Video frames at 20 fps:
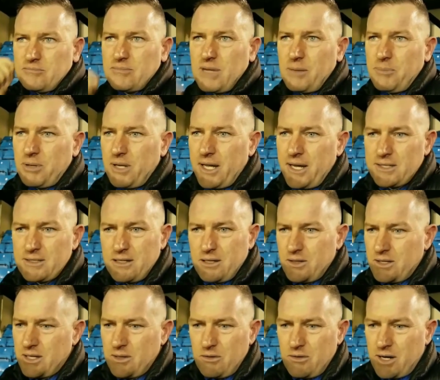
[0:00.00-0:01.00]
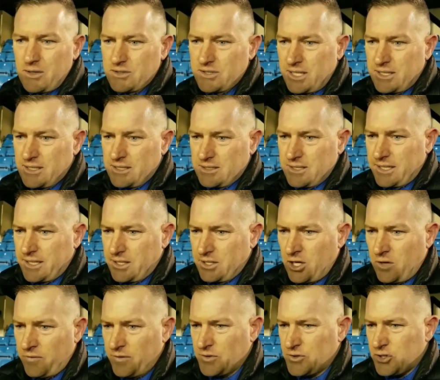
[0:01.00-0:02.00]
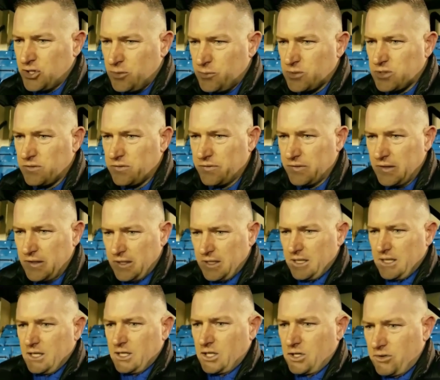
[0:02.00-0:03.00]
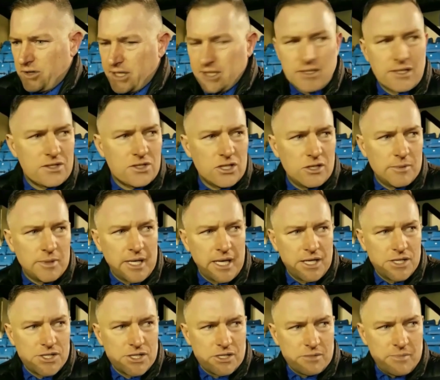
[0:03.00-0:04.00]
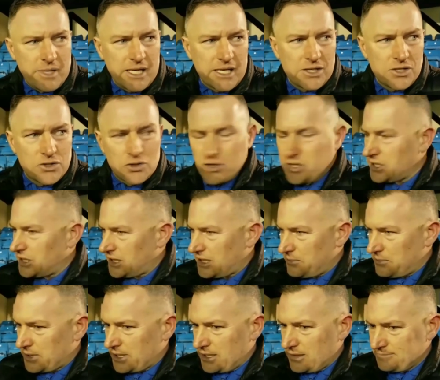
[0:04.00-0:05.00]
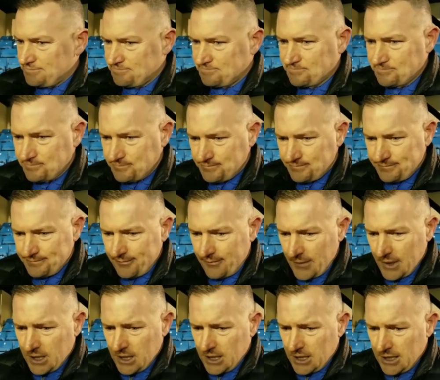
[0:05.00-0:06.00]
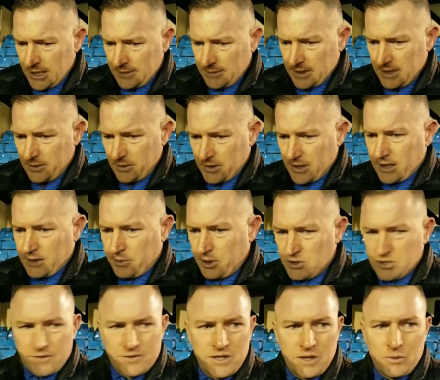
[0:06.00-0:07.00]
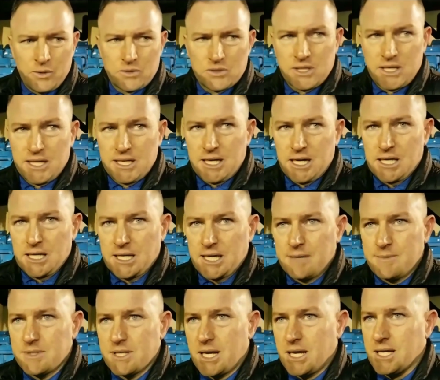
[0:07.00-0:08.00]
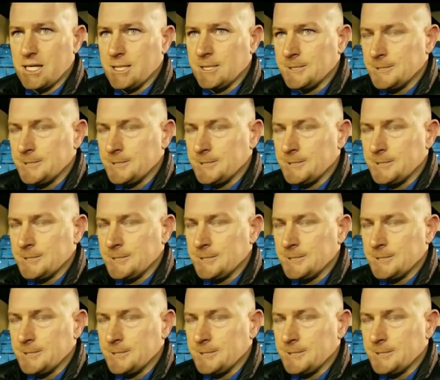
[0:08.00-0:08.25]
my players, they were outstanding second half in terms of grit and determination and making sure they didn't get beat, and they're the positives that we'll take out of the game today.